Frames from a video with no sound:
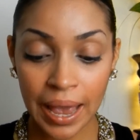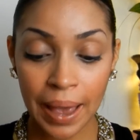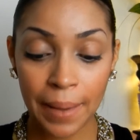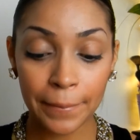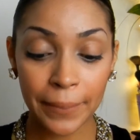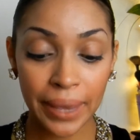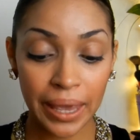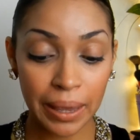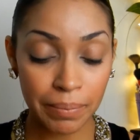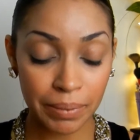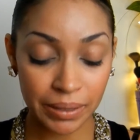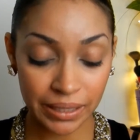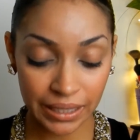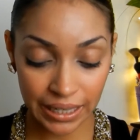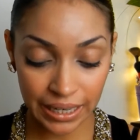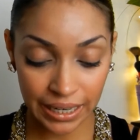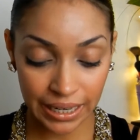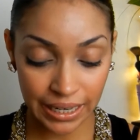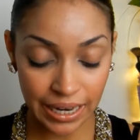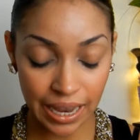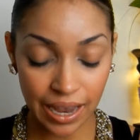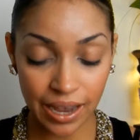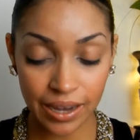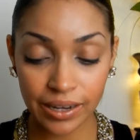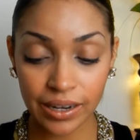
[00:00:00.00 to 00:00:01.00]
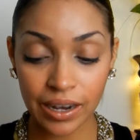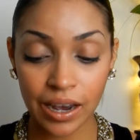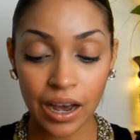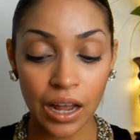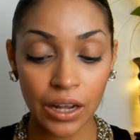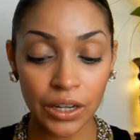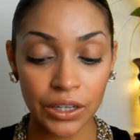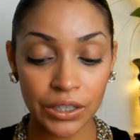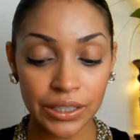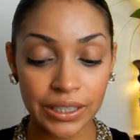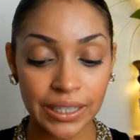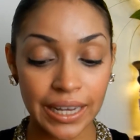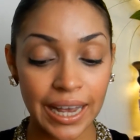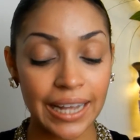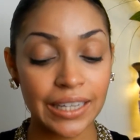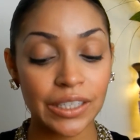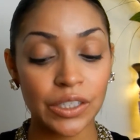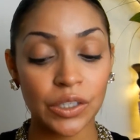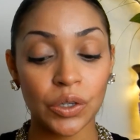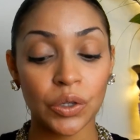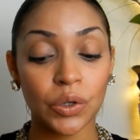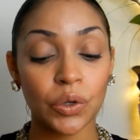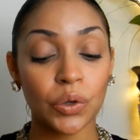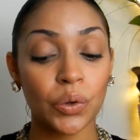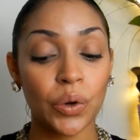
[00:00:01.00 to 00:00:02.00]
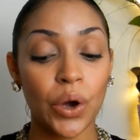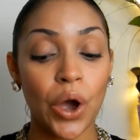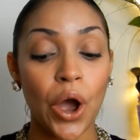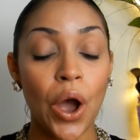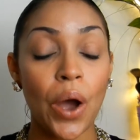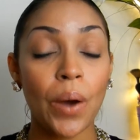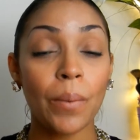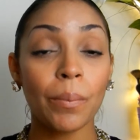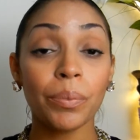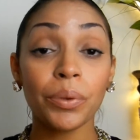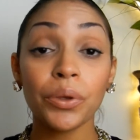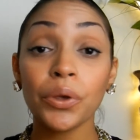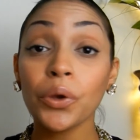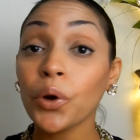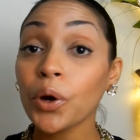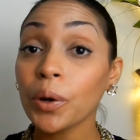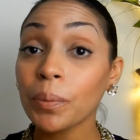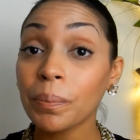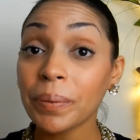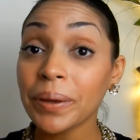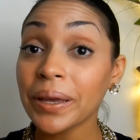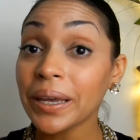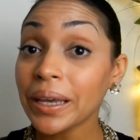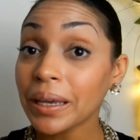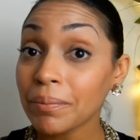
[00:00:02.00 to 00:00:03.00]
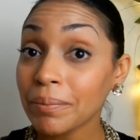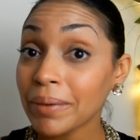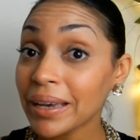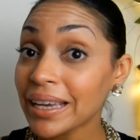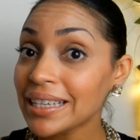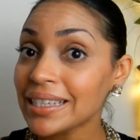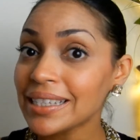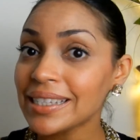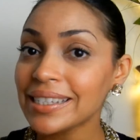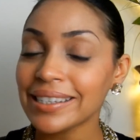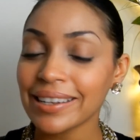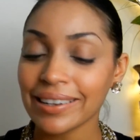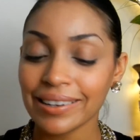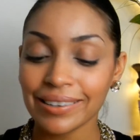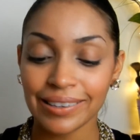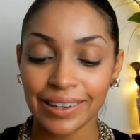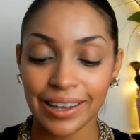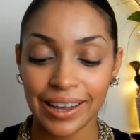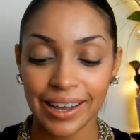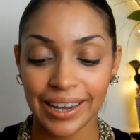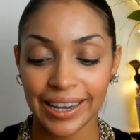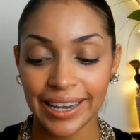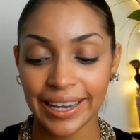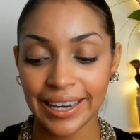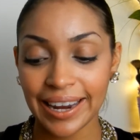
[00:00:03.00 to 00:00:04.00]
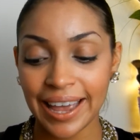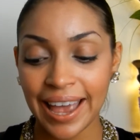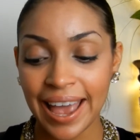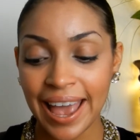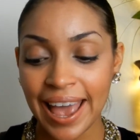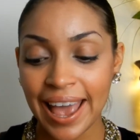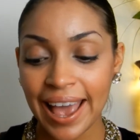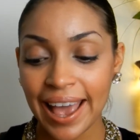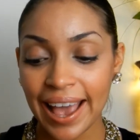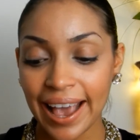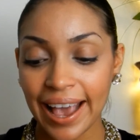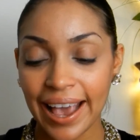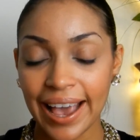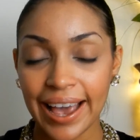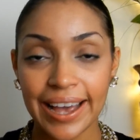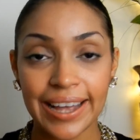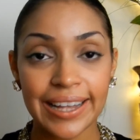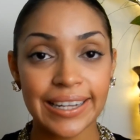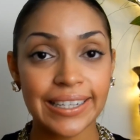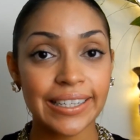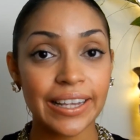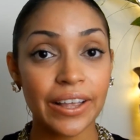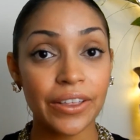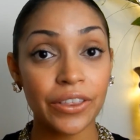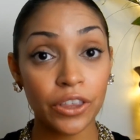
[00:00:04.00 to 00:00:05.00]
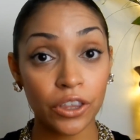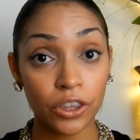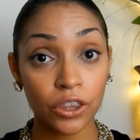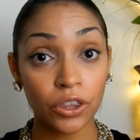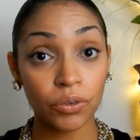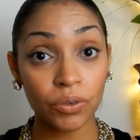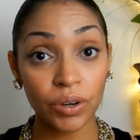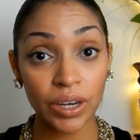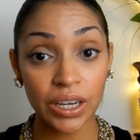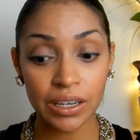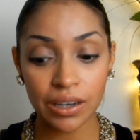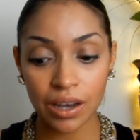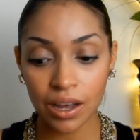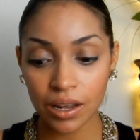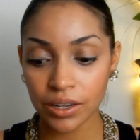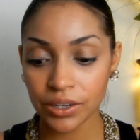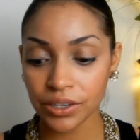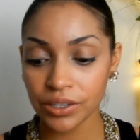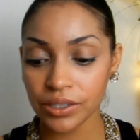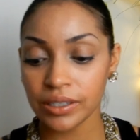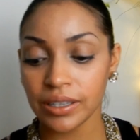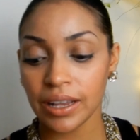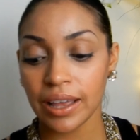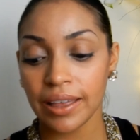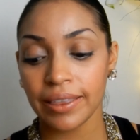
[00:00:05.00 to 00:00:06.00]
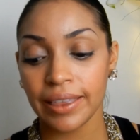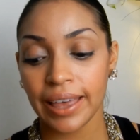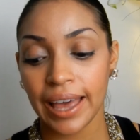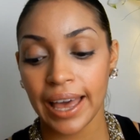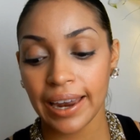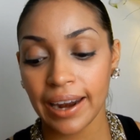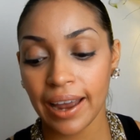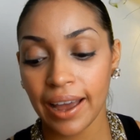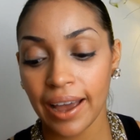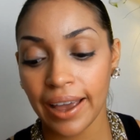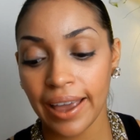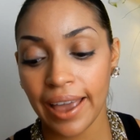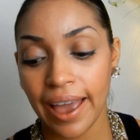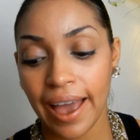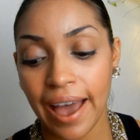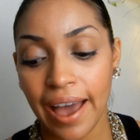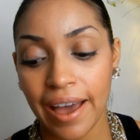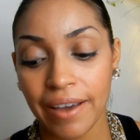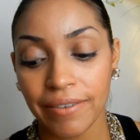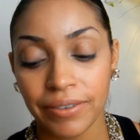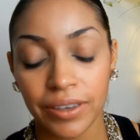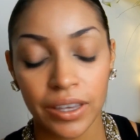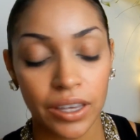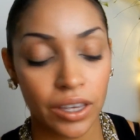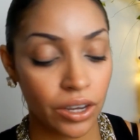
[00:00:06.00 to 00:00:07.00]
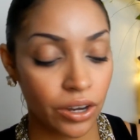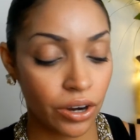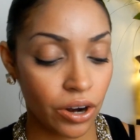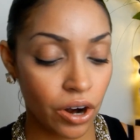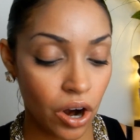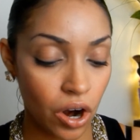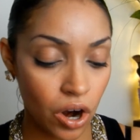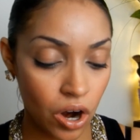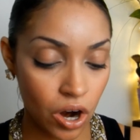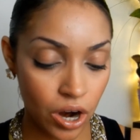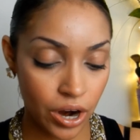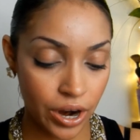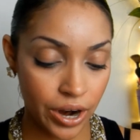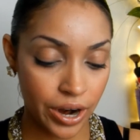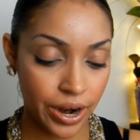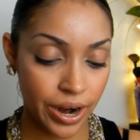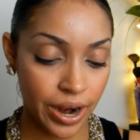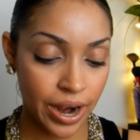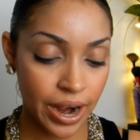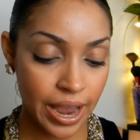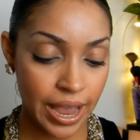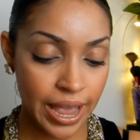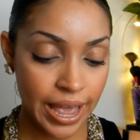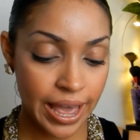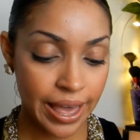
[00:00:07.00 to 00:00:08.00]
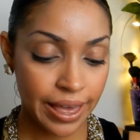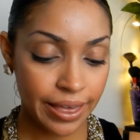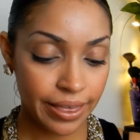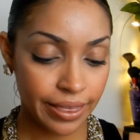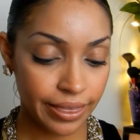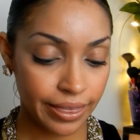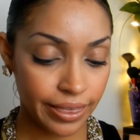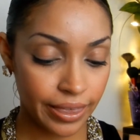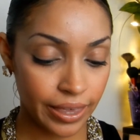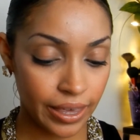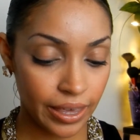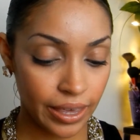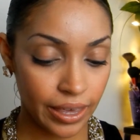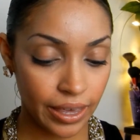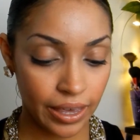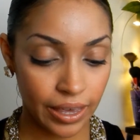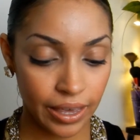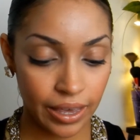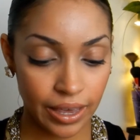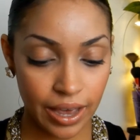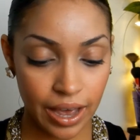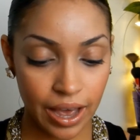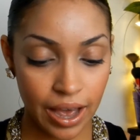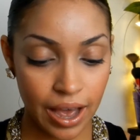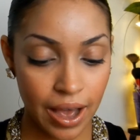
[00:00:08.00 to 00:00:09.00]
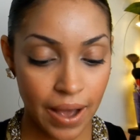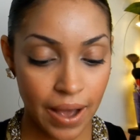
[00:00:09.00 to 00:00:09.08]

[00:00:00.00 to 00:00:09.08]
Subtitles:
Maybelline Color Tattoo Pure Pigments line, and the three colors that I have here are the